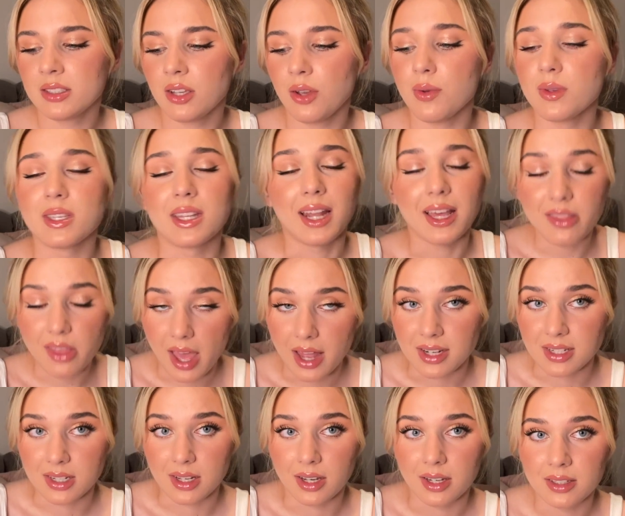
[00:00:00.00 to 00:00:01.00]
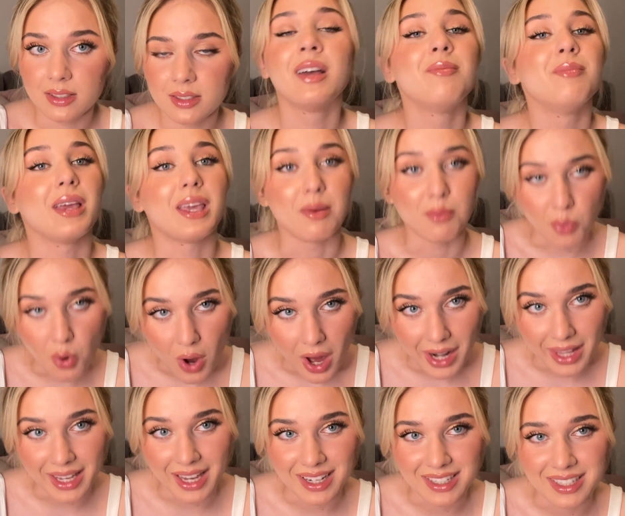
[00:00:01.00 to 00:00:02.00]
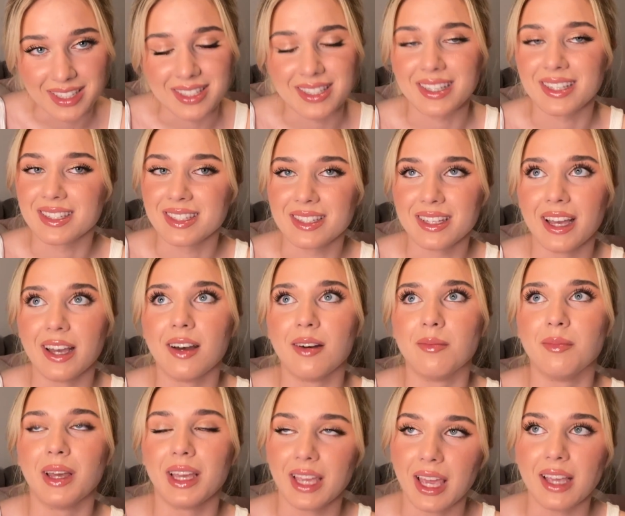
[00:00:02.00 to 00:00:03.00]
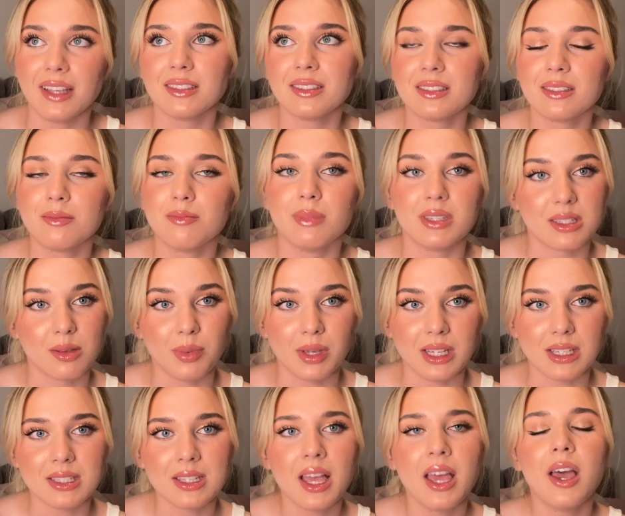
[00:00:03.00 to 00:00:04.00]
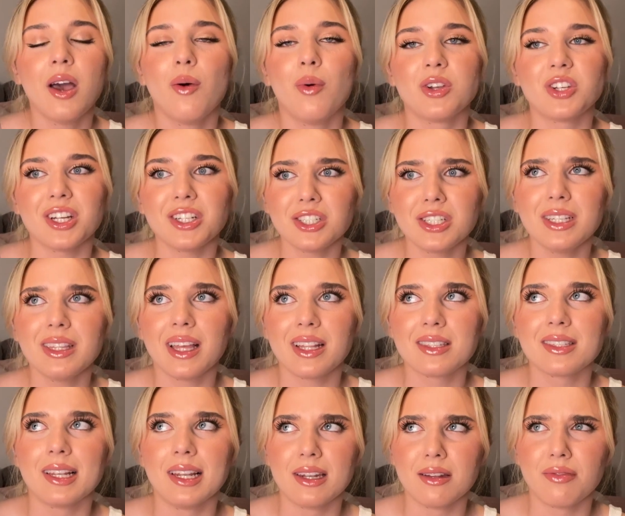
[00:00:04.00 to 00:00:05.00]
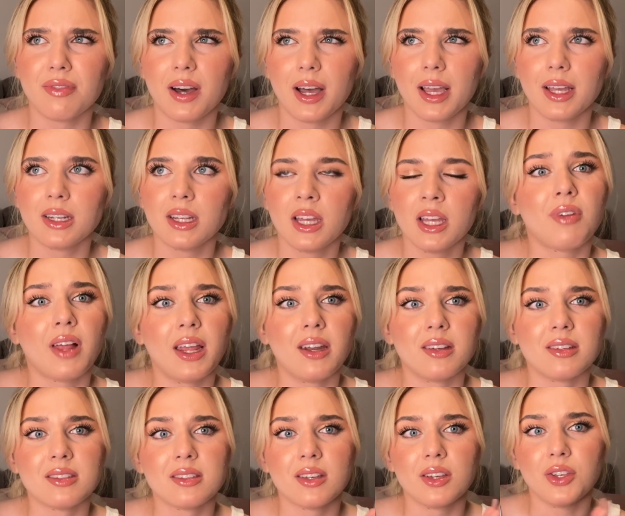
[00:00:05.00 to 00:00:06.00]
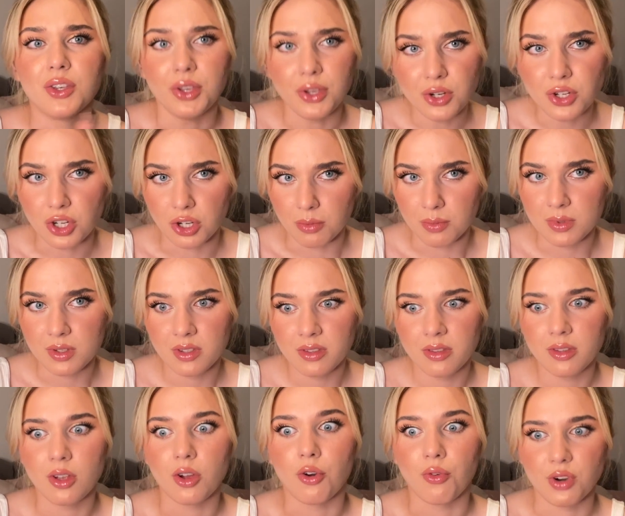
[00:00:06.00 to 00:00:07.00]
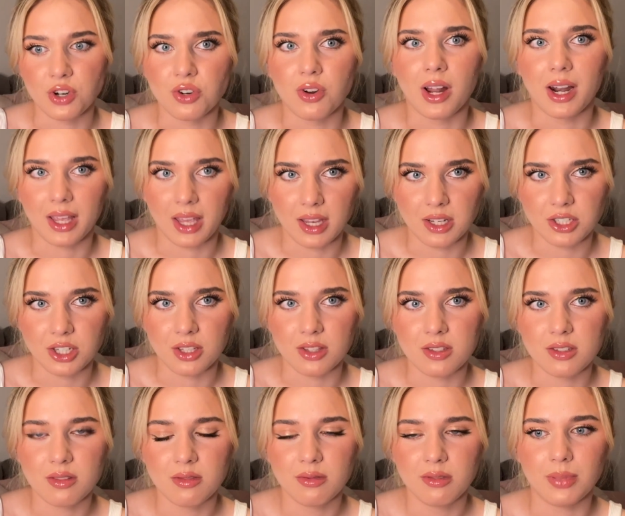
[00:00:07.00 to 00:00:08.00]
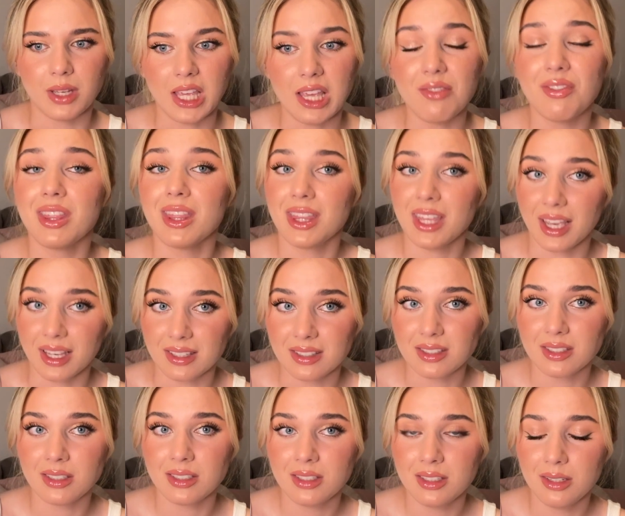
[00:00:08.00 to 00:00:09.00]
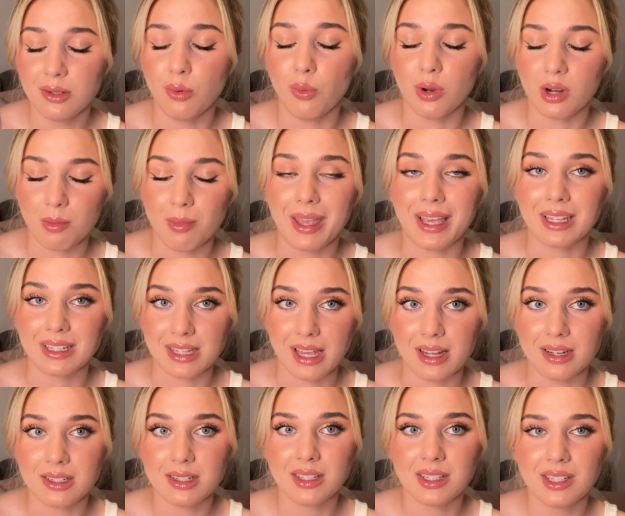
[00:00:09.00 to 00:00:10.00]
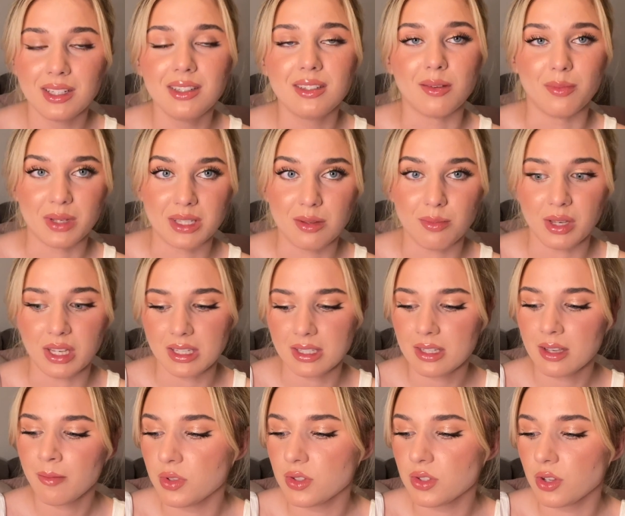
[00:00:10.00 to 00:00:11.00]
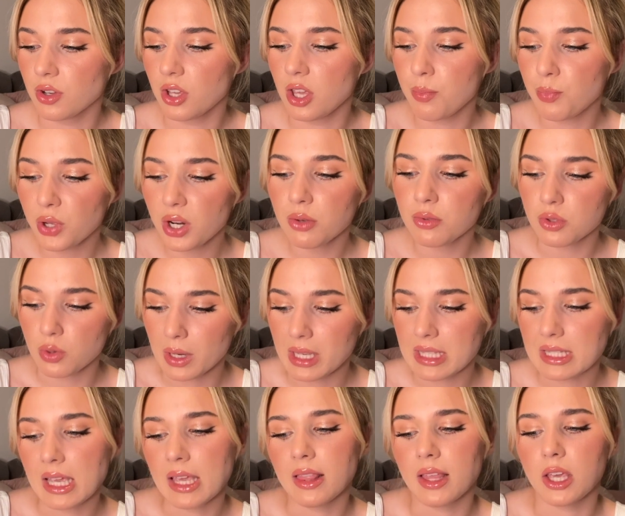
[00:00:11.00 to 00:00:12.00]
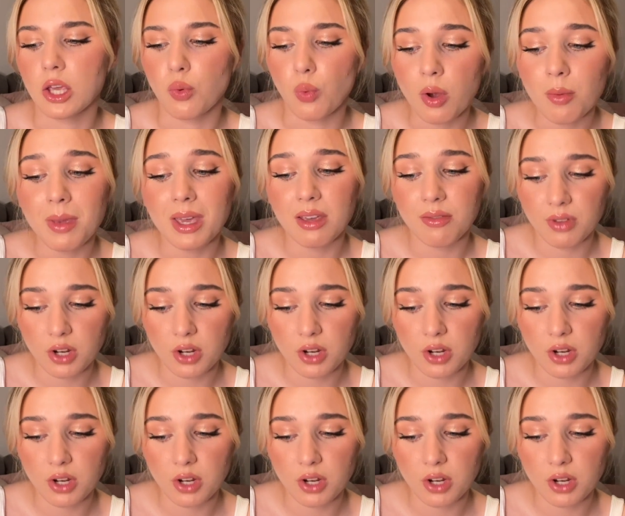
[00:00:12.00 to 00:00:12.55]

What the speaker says: who's another editor, making more allegations against Mr. Beast, which actually then solidified Fly's YouTube's original allegations. But even this wouldn't make a dent to Mr. Beast. So he put out a tweet saying that he won't make a